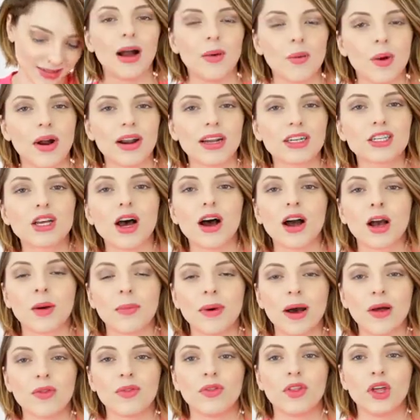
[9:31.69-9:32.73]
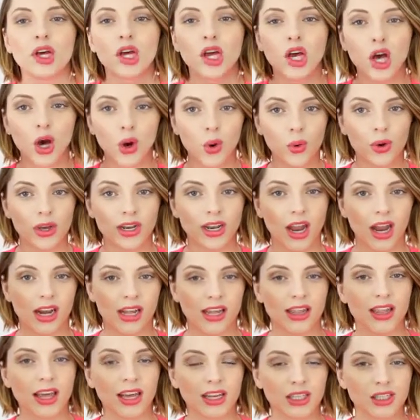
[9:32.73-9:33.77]
I want to talk about the coconutty
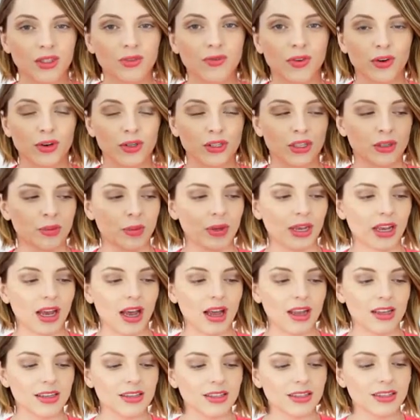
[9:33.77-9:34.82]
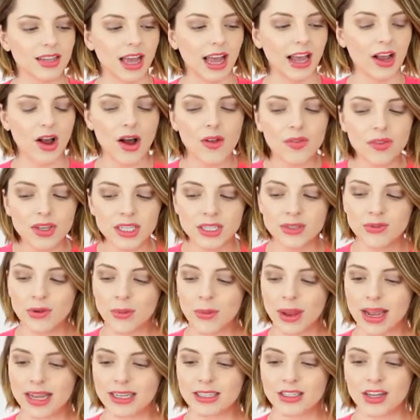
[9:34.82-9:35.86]
things first, because I got these from
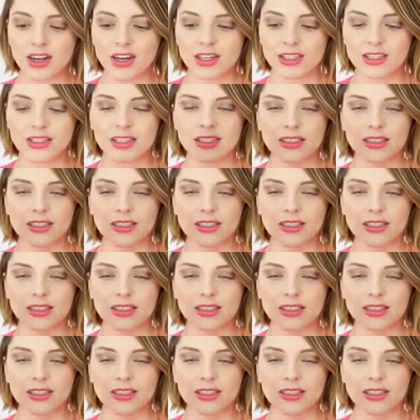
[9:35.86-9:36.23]
ASOS.